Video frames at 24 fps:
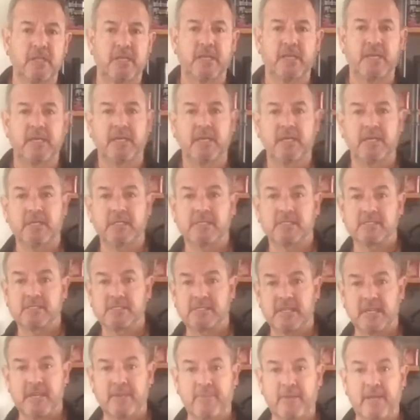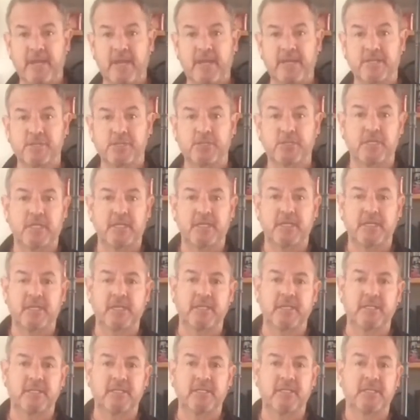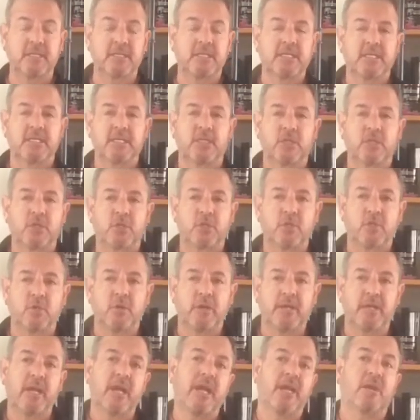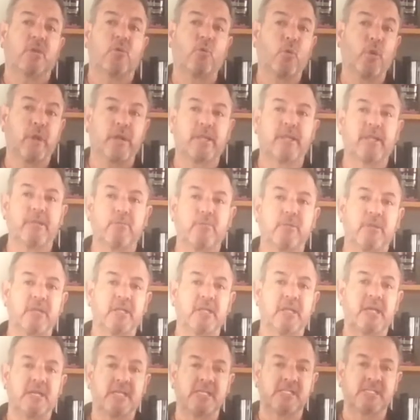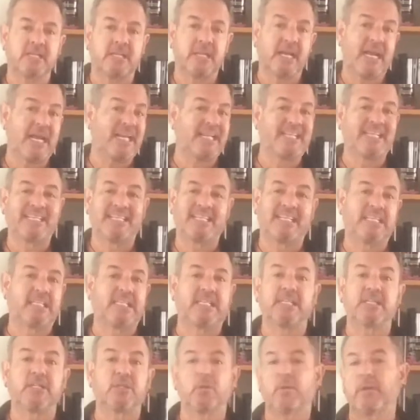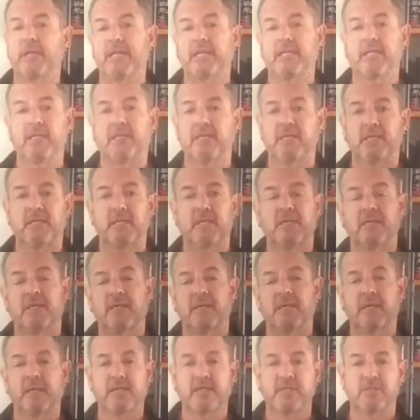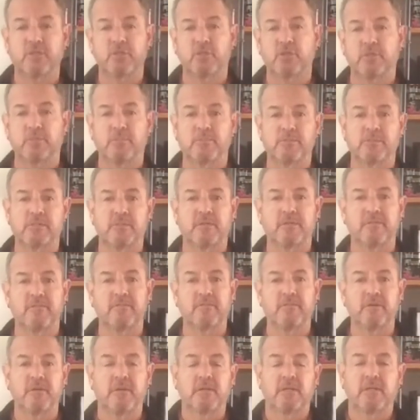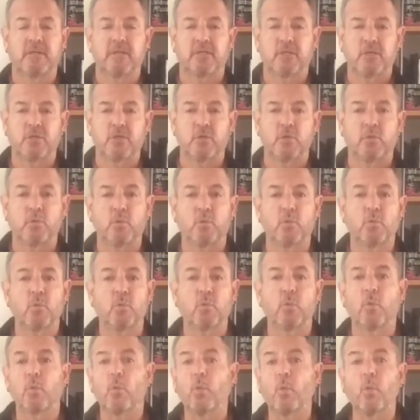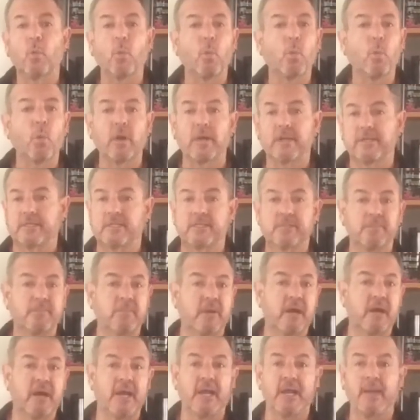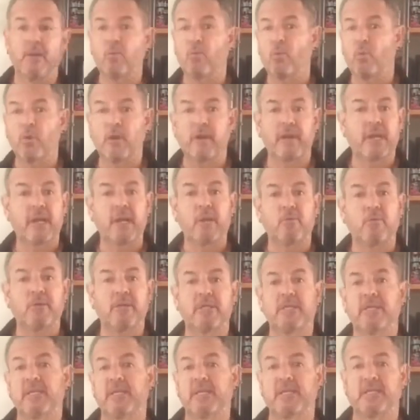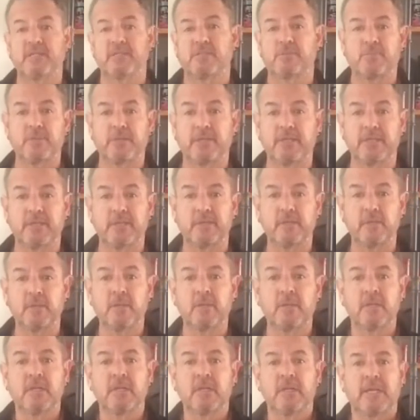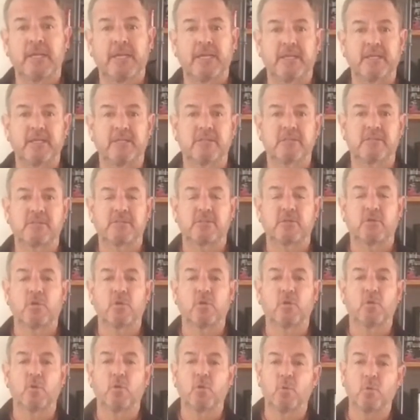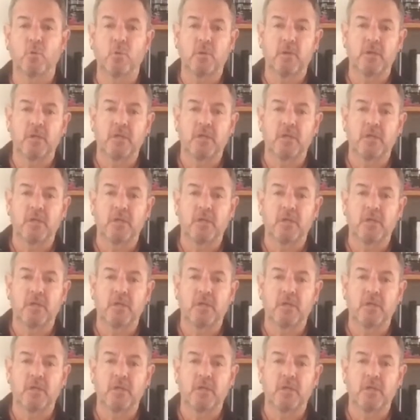and to Sam Ash, and I quickly realized that I didn't know anything in terms of what to buy, what I would need as a beginner. And so,